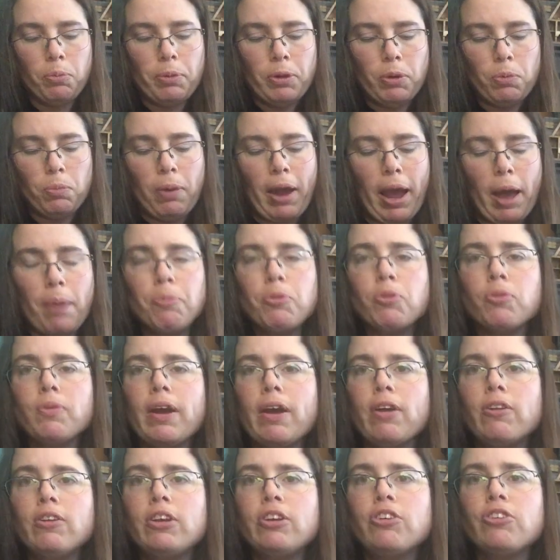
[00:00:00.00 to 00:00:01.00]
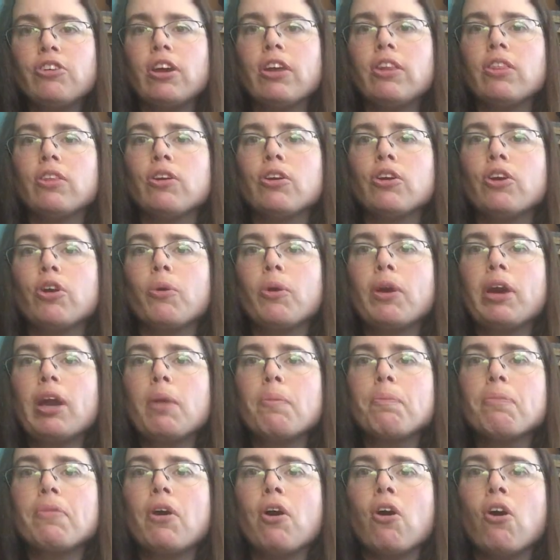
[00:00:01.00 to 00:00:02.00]
be wrapped around each other going
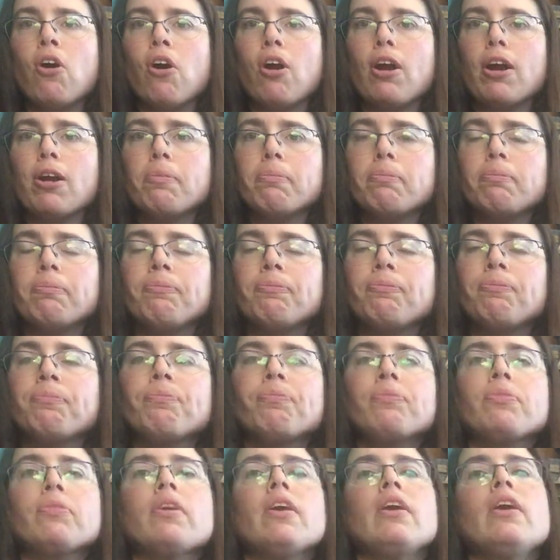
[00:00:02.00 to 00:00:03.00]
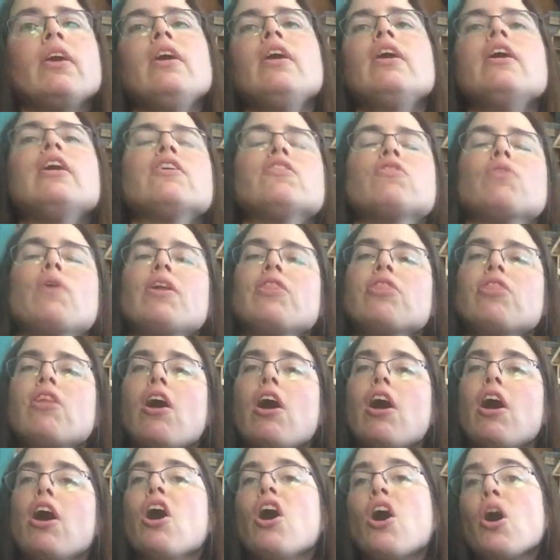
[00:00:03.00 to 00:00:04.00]
up the arm. So I
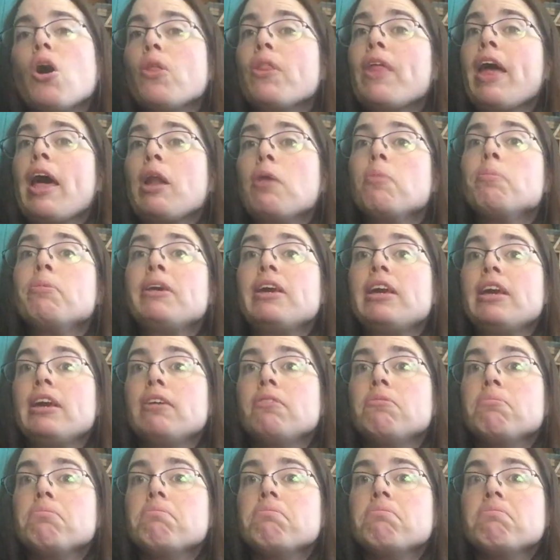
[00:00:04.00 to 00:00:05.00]
thought, oh, that'll be,